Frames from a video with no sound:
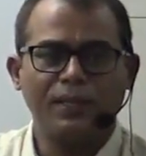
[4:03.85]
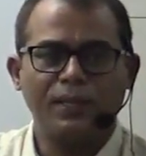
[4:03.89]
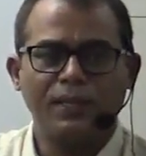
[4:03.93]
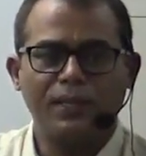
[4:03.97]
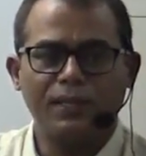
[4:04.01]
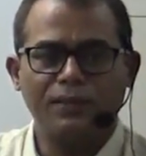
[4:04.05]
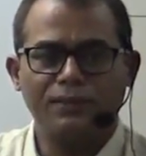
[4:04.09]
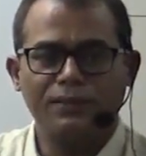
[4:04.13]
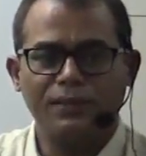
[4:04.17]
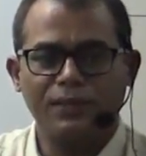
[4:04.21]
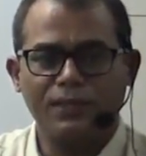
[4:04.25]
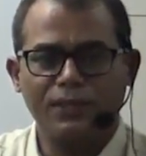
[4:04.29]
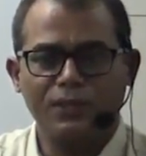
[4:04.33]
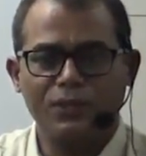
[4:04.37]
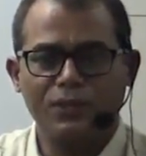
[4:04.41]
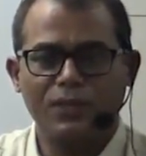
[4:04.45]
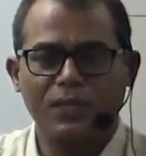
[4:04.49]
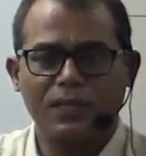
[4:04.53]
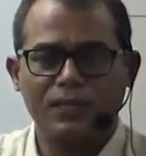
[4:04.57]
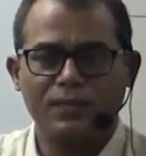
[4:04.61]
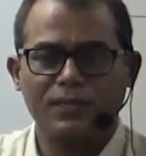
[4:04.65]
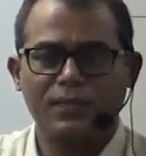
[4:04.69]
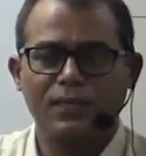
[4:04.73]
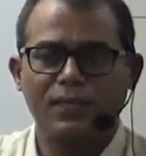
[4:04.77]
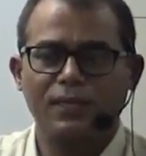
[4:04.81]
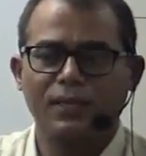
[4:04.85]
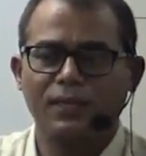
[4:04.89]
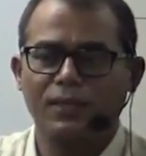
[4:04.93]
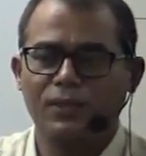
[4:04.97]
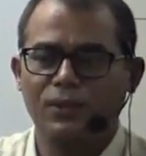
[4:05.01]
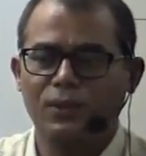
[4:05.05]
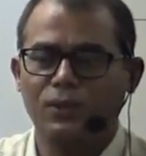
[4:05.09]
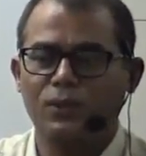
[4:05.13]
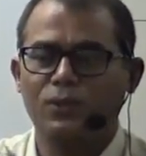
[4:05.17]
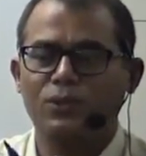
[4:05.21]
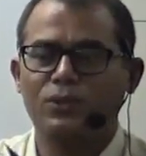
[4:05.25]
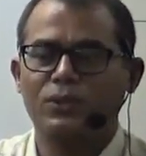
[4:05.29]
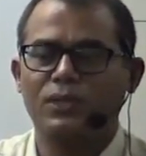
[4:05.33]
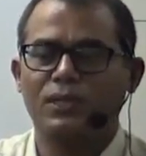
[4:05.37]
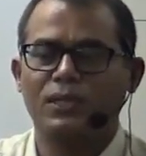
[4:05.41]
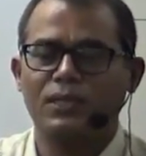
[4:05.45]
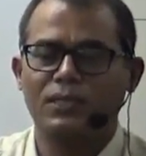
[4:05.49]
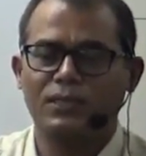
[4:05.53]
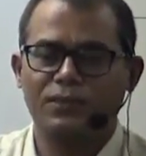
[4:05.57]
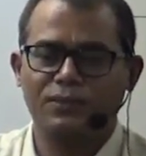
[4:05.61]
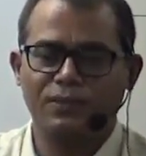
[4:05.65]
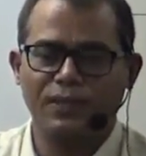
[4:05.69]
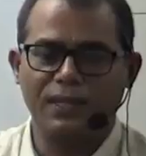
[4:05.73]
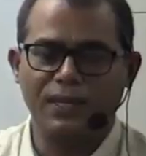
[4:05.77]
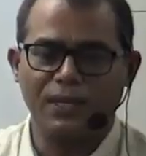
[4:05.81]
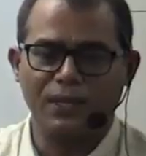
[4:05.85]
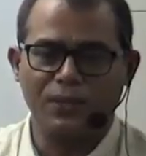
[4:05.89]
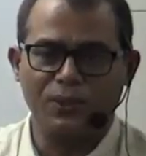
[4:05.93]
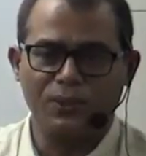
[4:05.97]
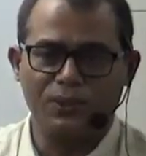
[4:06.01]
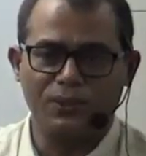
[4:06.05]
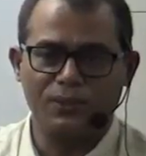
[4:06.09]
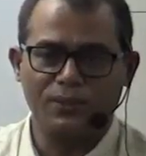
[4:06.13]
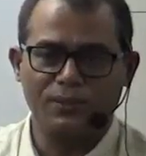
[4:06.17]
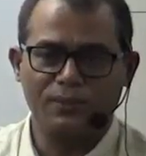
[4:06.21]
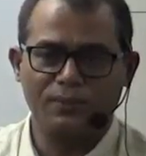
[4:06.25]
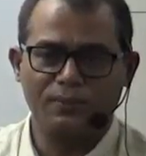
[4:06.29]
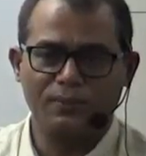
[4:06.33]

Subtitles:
if the introduction and conclusion is very good.